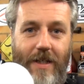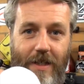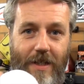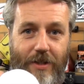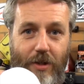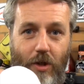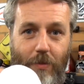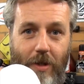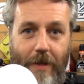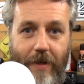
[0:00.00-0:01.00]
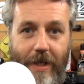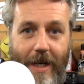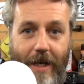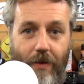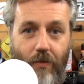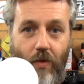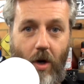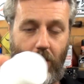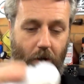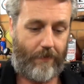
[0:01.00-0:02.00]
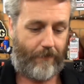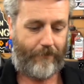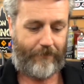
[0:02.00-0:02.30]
is your normal everyday roll-on.